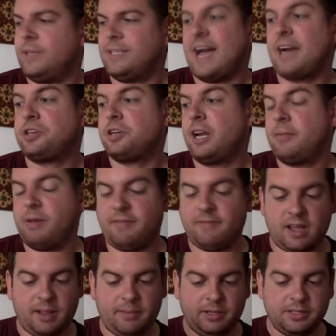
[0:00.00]
actually going to be
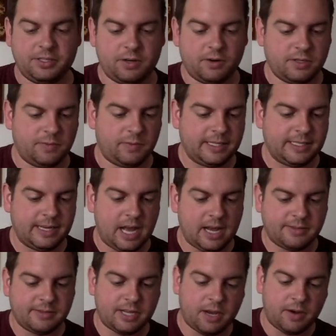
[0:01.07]
available in stores and what's not.
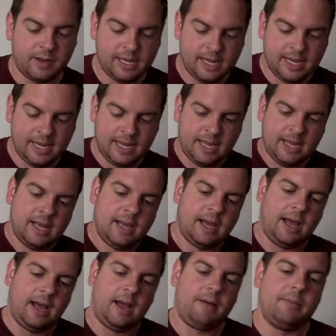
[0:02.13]
So
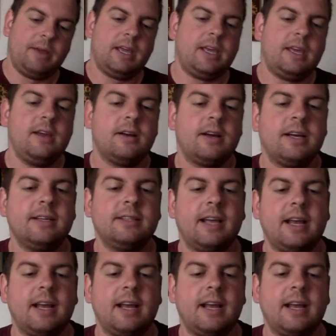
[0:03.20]
here is